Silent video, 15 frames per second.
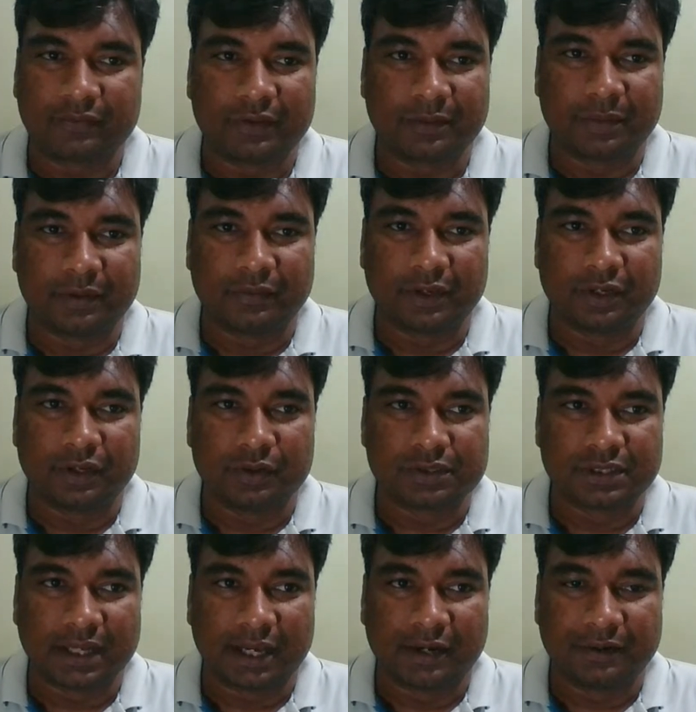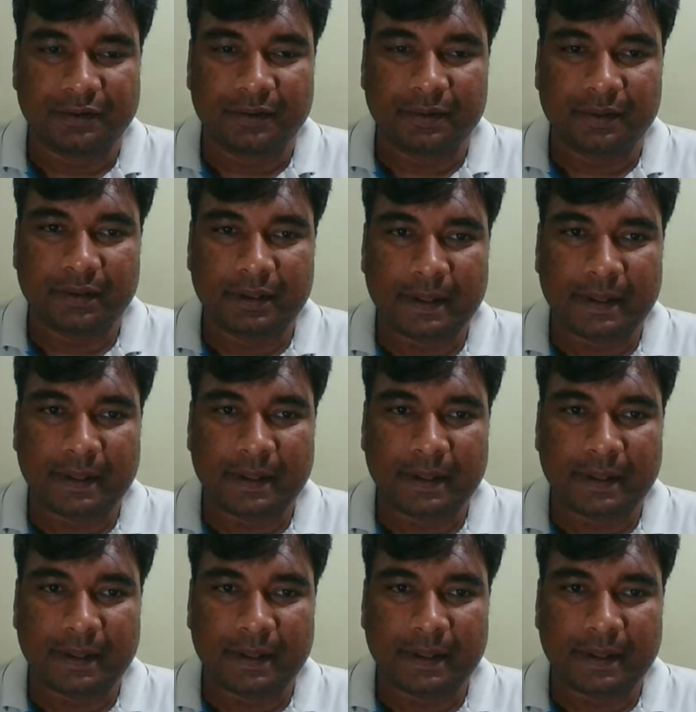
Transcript: with my videos now.